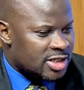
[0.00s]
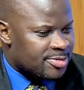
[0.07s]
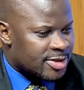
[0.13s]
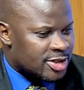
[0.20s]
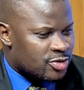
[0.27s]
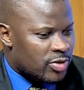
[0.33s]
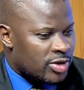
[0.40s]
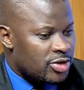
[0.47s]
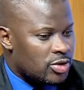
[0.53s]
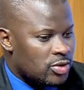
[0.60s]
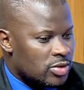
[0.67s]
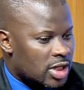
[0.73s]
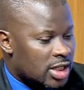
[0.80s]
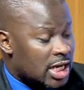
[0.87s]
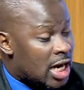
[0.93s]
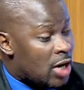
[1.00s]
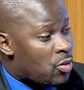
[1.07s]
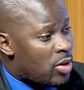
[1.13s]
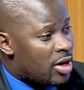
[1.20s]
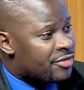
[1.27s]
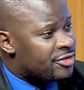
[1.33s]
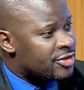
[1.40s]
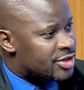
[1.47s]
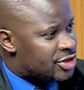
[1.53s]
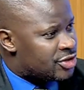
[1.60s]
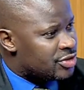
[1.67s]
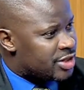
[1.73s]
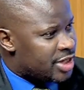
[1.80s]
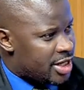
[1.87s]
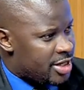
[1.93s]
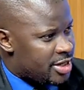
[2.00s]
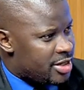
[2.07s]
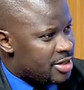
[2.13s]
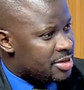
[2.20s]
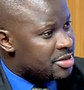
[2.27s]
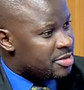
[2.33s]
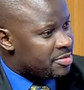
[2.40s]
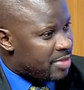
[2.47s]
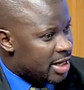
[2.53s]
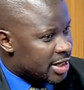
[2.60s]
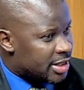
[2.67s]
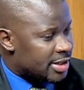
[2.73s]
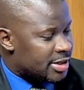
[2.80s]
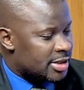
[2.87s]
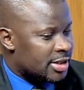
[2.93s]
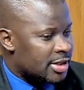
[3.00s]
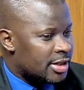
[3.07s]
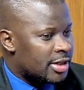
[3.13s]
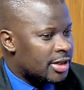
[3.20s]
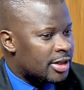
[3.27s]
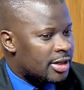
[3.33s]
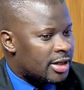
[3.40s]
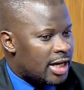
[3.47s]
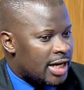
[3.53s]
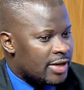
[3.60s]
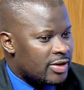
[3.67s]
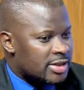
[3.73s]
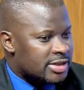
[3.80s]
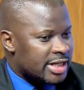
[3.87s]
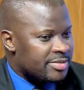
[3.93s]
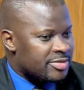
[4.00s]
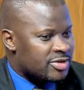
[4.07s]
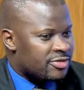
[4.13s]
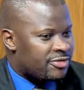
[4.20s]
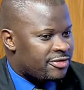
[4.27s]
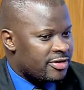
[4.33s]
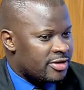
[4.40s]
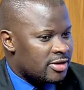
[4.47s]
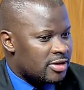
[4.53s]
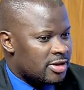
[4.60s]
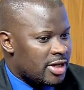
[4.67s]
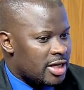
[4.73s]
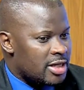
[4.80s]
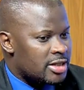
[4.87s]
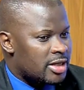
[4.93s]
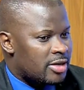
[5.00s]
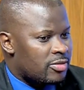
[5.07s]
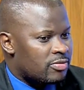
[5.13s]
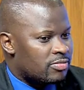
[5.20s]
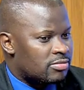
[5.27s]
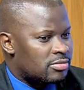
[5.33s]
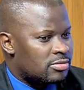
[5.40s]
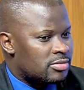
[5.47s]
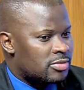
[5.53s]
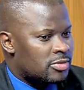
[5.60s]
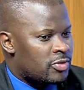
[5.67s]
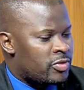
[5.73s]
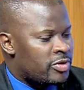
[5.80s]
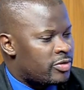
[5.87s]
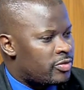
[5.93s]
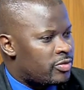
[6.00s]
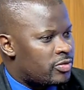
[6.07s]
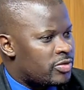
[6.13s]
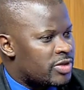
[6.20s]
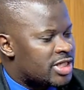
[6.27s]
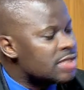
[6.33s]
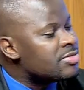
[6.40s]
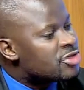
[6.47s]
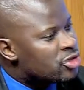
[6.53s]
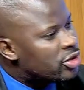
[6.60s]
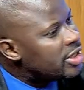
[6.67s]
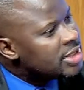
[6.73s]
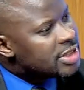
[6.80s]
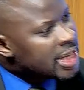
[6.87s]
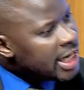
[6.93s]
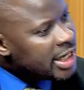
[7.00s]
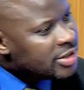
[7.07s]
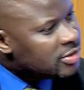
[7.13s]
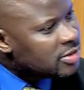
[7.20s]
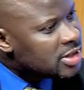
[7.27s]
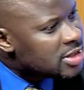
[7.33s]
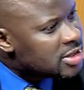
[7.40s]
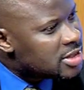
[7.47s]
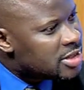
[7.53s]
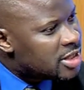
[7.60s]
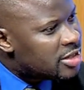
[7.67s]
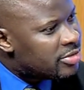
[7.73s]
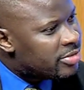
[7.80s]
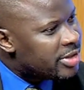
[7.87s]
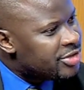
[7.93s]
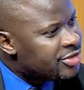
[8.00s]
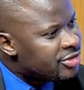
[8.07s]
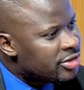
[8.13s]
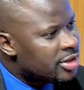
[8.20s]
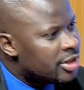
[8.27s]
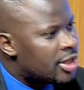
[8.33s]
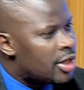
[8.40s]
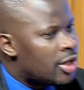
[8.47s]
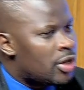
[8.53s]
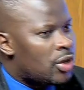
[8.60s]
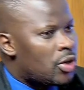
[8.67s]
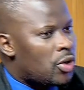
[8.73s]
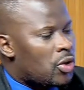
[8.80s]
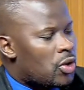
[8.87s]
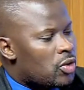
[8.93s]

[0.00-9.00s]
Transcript: Mr. Onesmus, when you look at our workforce today in the market, I know at times you feel either we, we seem so entitled as a generation,